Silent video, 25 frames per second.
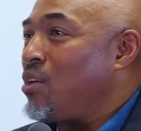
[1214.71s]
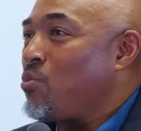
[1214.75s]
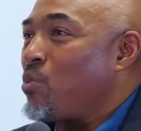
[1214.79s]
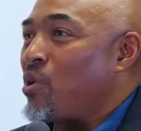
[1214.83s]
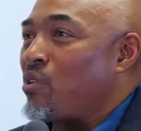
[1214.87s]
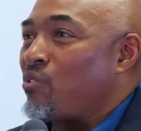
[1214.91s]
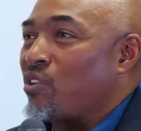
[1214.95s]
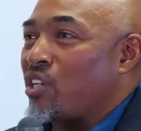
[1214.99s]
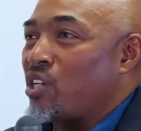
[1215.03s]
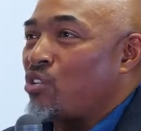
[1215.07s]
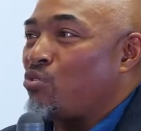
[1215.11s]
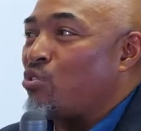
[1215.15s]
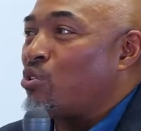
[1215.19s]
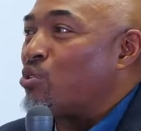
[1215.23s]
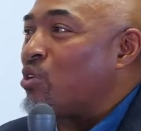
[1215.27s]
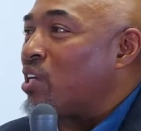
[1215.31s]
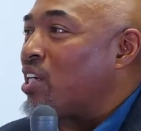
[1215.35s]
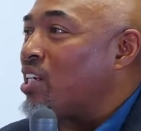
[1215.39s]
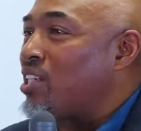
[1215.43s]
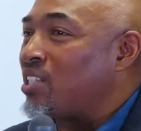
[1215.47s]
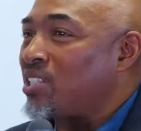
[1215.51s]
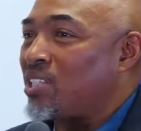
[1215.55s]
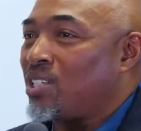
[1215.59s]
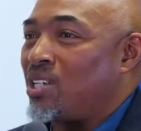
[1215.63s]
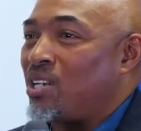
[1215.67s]
We're recruiting
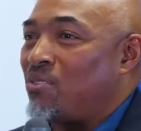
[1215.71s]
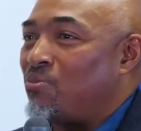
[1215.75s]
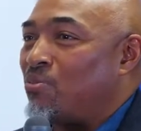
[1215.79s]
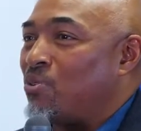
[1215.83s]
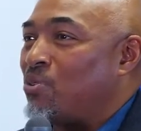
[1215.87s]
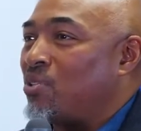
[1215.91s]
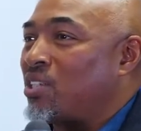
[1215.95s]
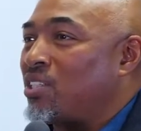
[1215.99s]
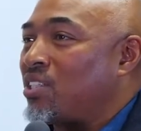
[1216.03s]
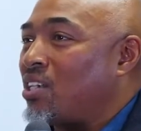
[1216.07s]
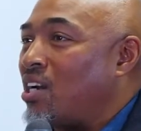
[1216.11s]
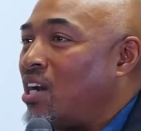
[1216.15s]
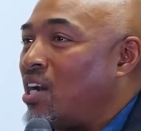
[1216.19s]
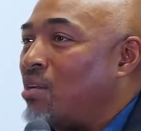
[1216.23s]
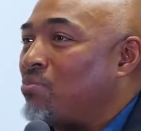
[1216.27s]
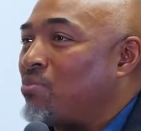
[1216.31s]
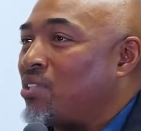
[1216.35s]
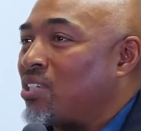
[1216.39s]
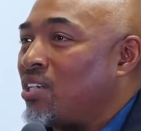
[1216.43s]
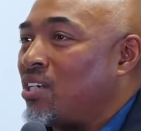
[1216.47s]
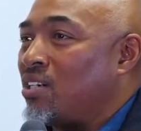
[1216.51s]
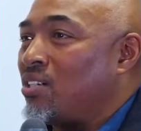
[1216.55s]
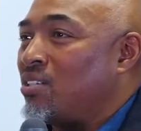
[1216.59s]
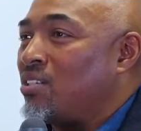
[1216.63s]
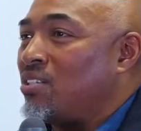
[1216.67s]
and stuff all the time.
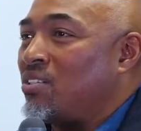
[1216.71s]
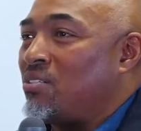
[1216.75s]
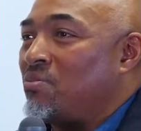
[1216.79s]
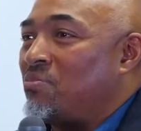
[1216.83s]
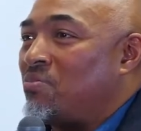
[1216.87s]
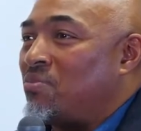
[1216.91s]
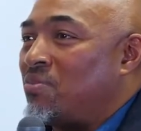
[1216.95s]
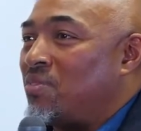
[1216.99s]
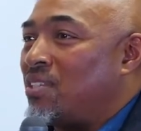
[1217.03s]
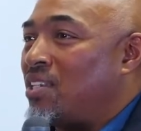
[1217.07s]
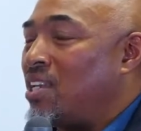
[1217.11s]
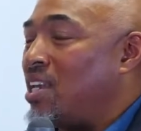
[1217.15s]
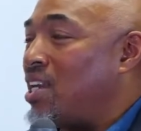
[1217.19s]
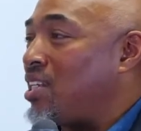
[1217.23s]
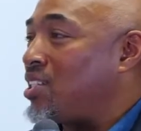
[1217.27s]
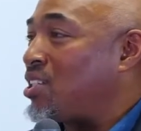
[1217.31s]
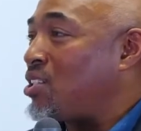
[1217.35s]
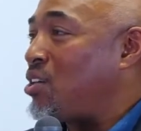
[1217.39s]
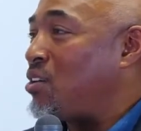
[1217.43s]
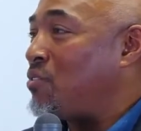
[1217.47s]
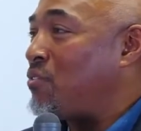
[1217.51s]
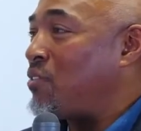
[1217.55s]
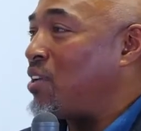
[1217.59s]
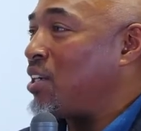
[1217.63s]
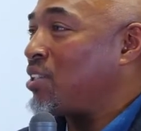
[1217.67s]
So yeah,
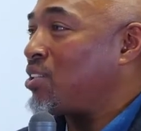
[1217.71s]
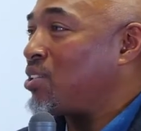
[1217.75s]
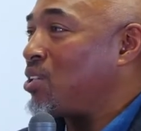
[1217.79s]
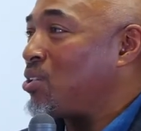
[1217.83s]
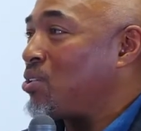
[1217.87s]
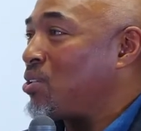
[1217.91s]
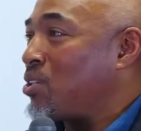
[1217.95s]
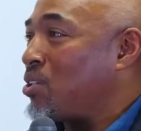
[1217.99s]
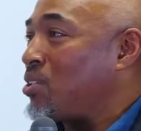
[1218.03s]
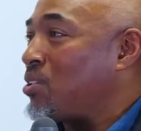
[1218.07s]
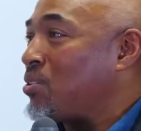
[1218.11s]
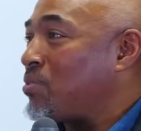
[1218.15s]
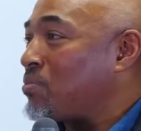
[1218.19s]
so far so good.